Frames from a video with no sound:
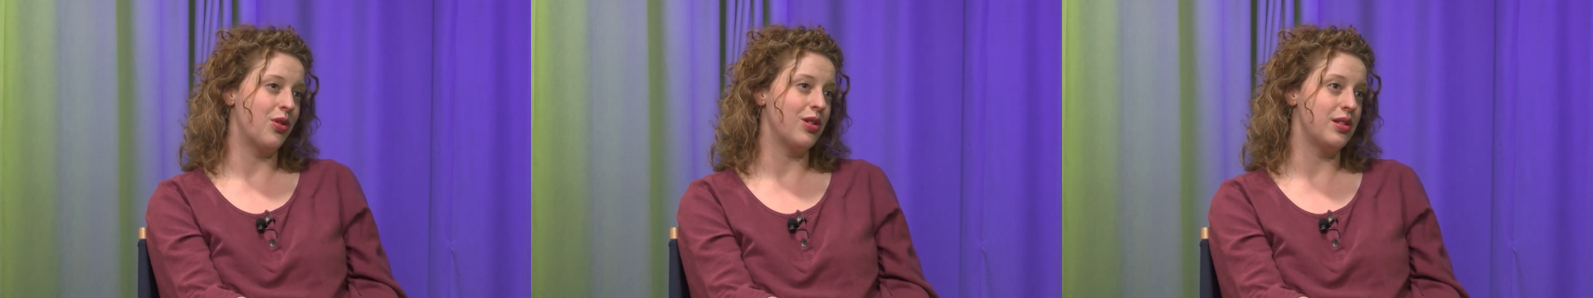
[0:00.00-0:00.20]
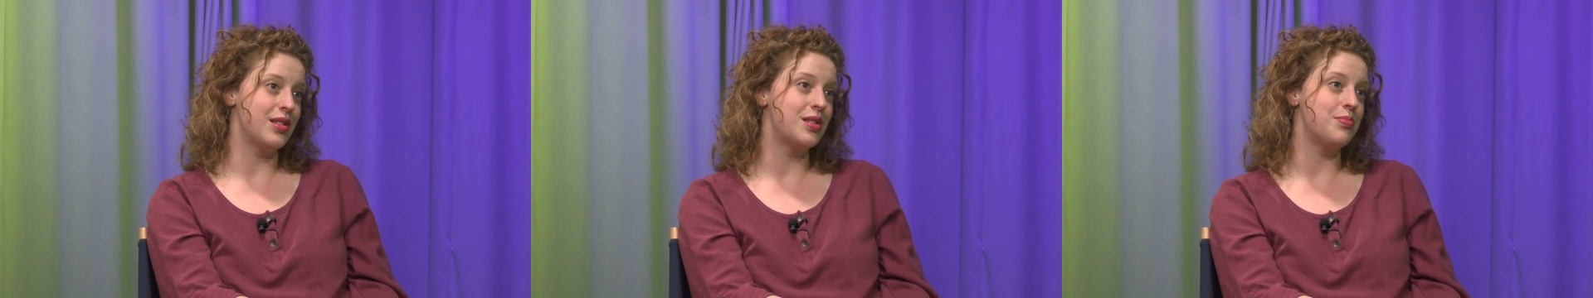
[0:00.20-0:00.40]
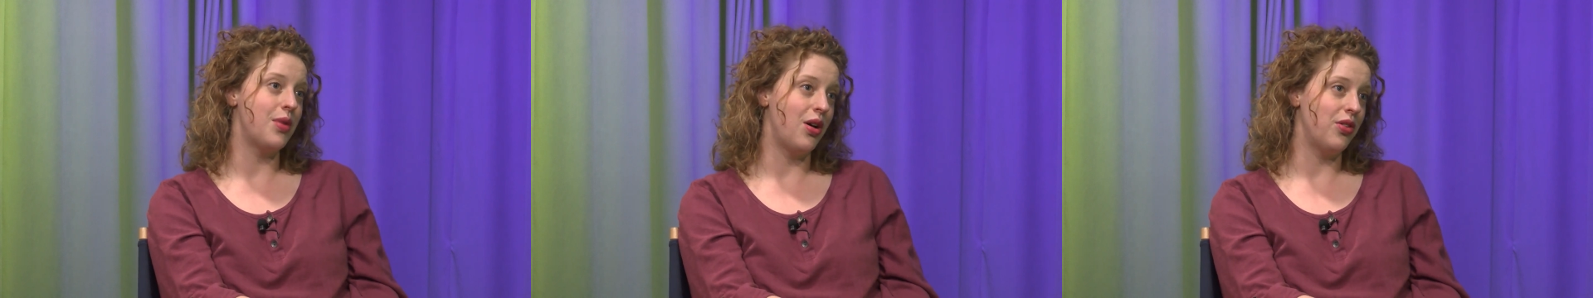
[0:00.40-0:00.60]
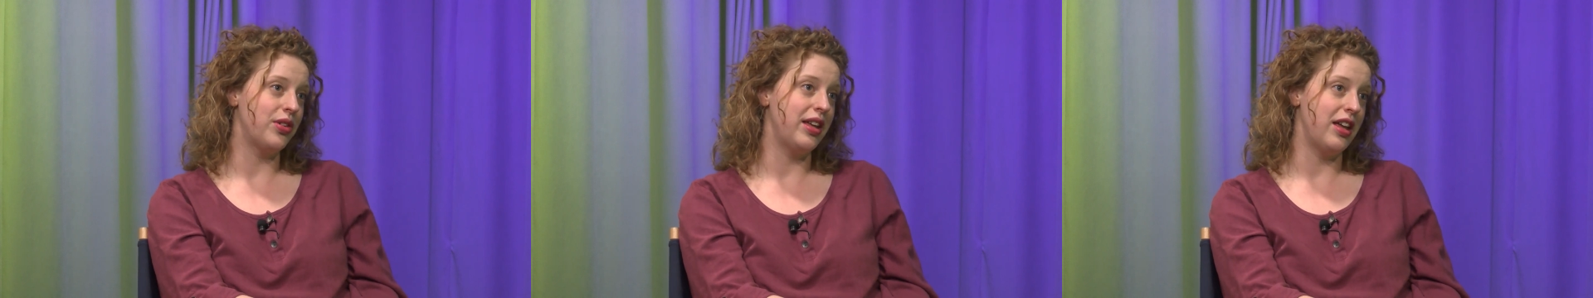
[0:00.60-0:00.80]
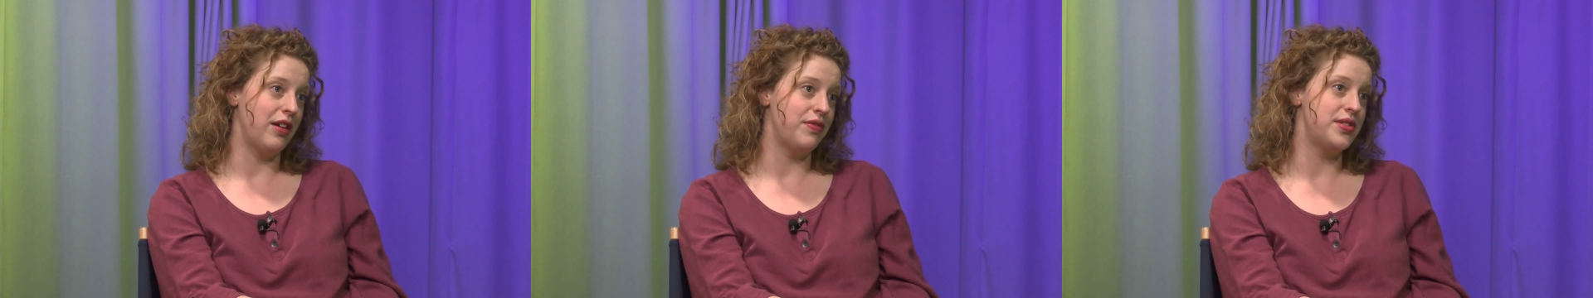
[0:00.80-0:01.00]
on small
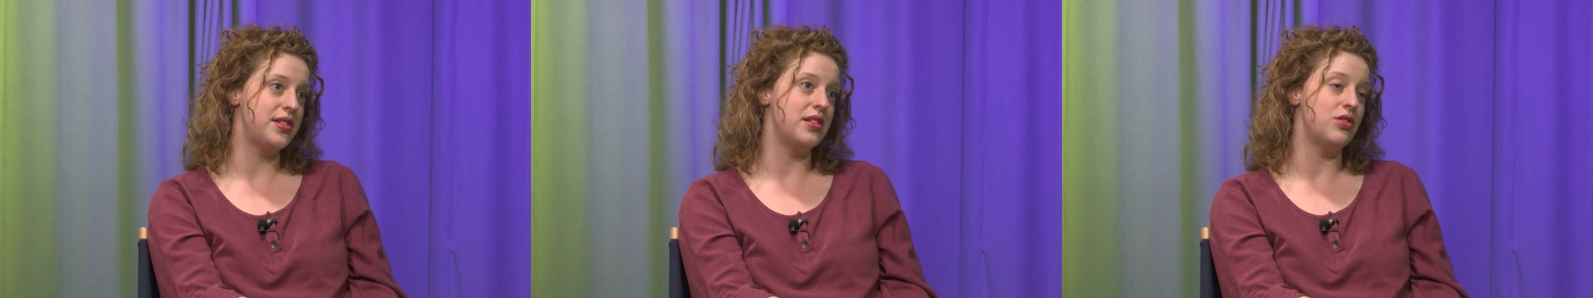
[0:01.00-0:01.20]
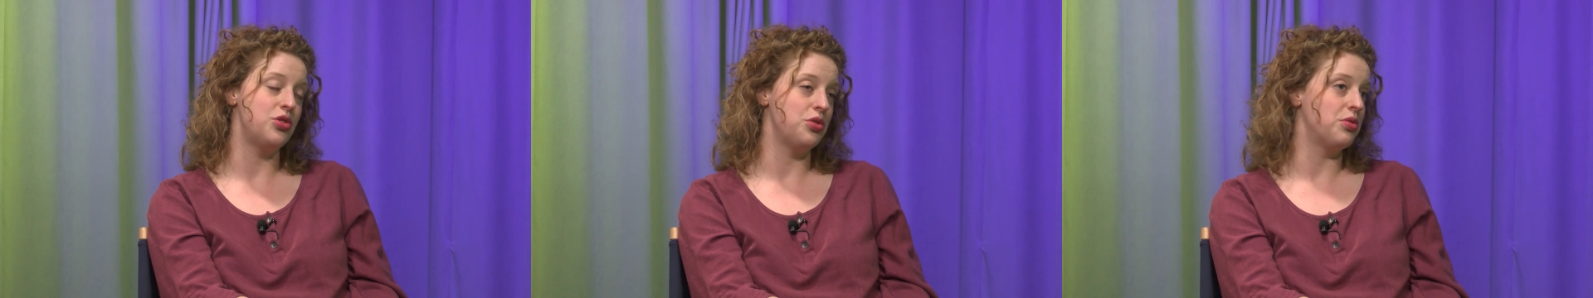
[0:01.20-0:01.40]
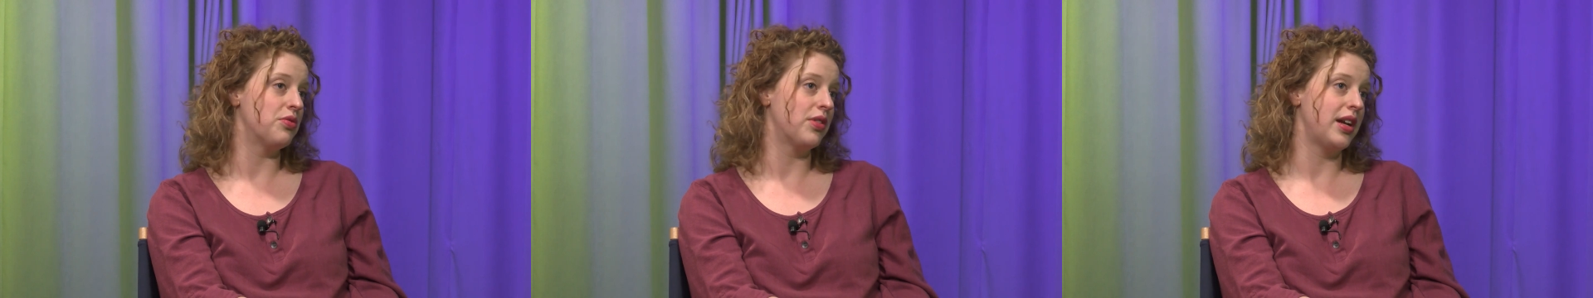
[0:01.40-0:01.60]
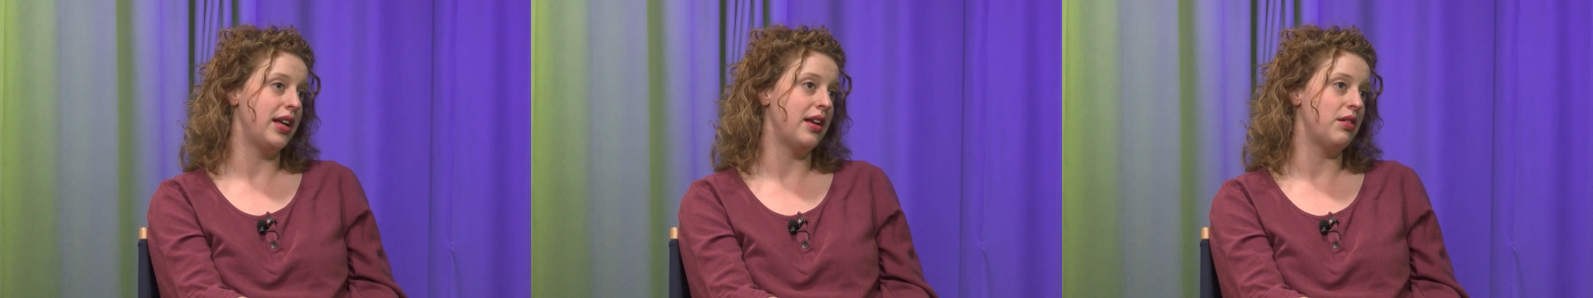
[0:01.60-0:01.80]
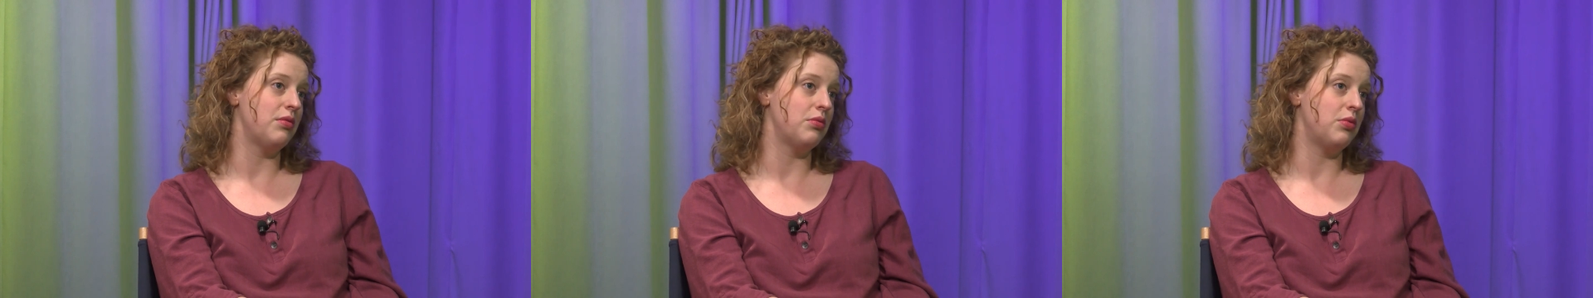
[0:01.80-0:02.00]
gifts and jewelry
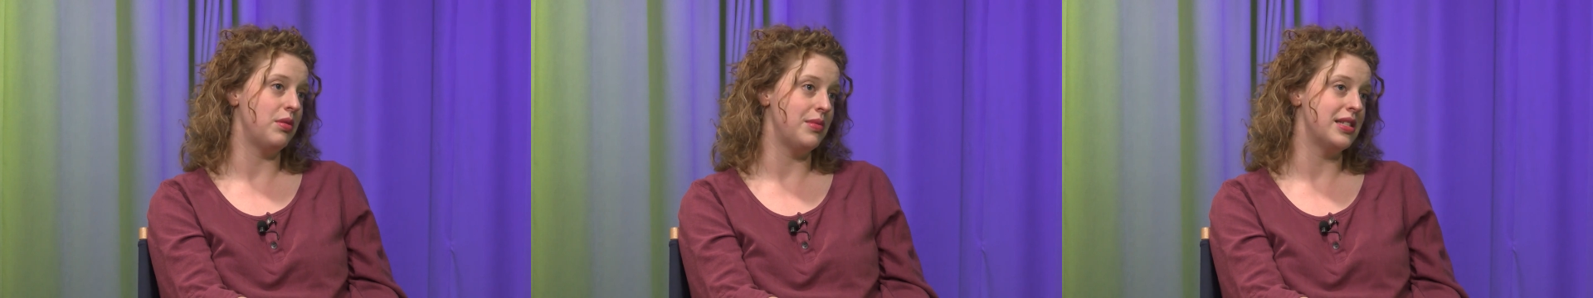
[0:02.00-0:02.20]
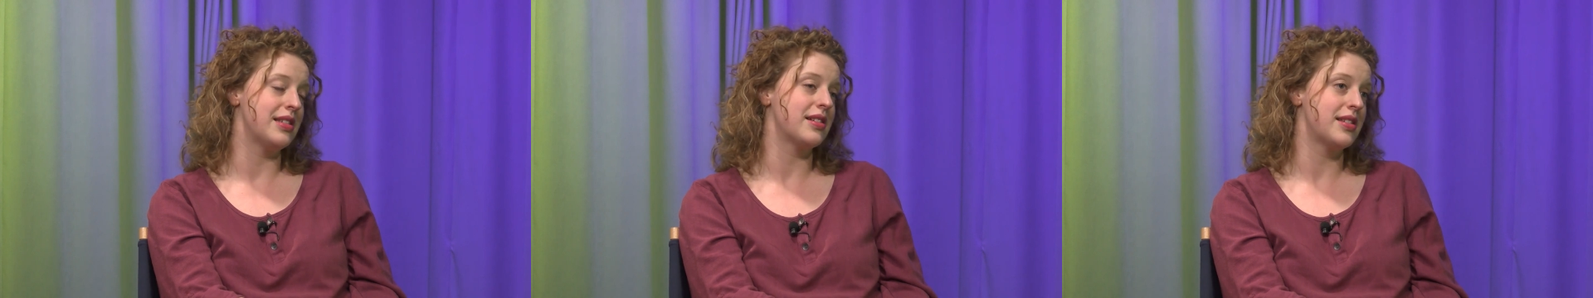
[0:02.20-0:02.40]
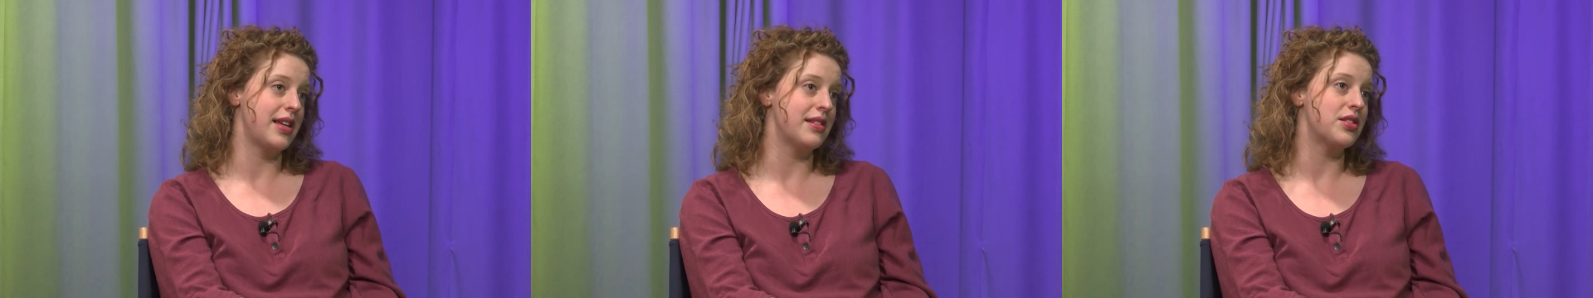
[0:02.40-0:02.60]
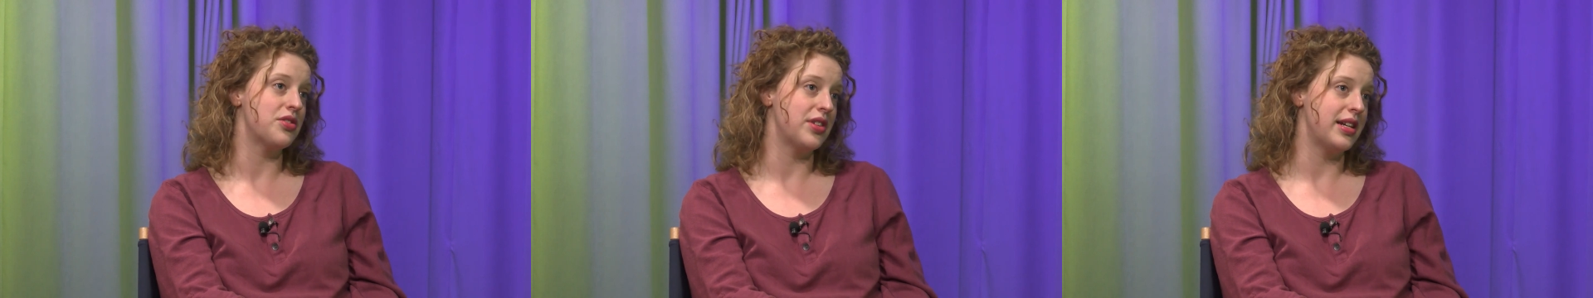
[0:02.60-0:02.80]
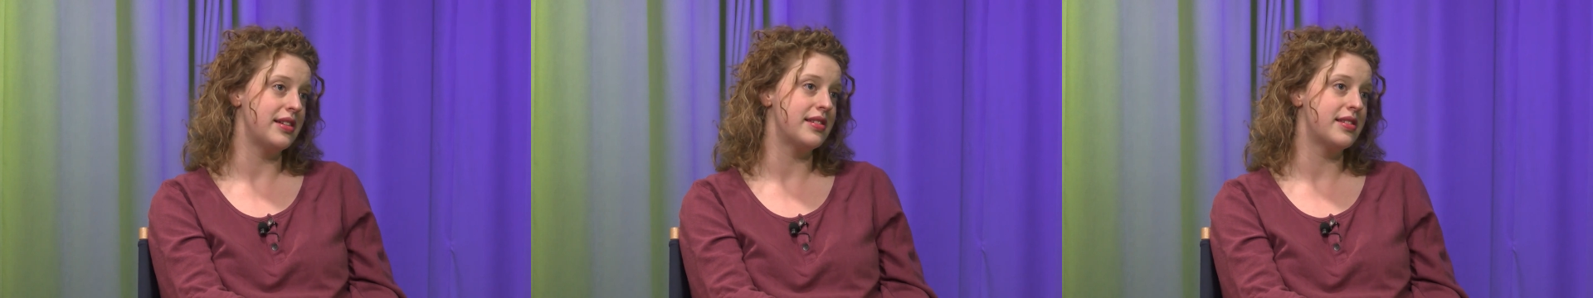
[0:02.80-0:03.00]
and women's
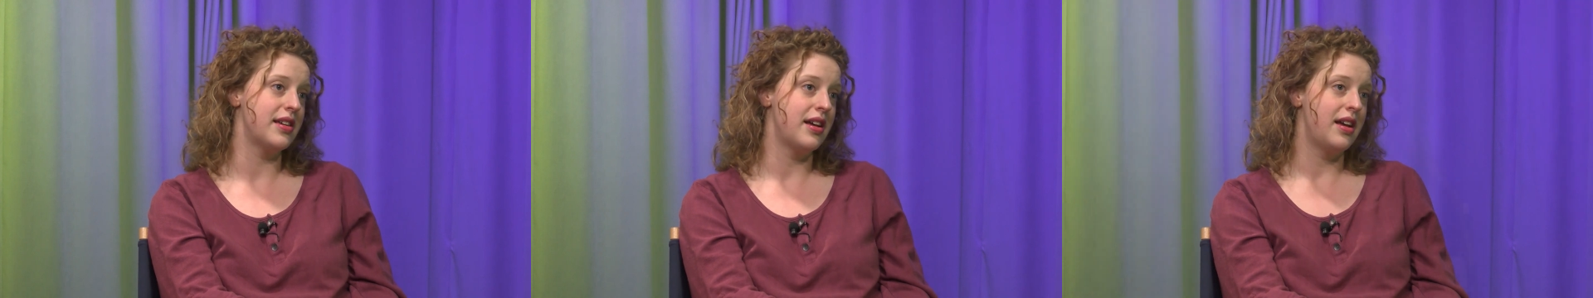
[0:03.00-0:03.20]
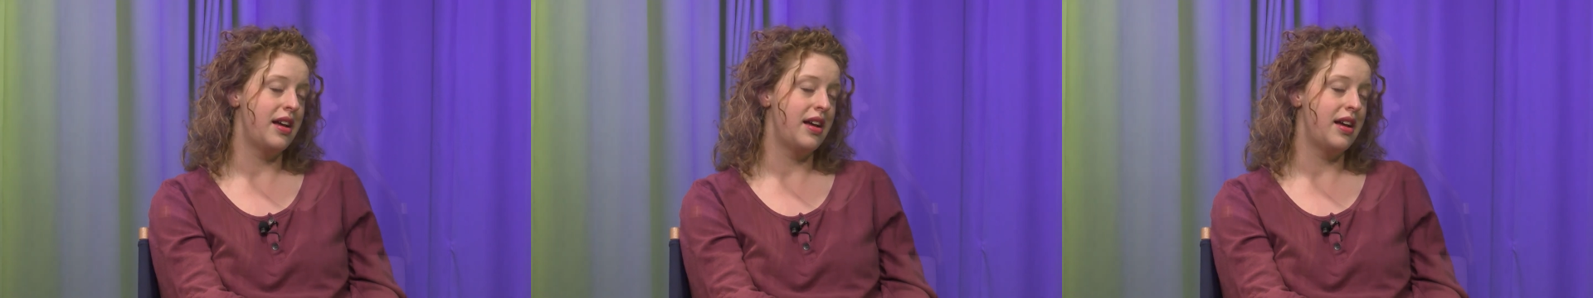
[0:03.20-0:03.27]
accessories.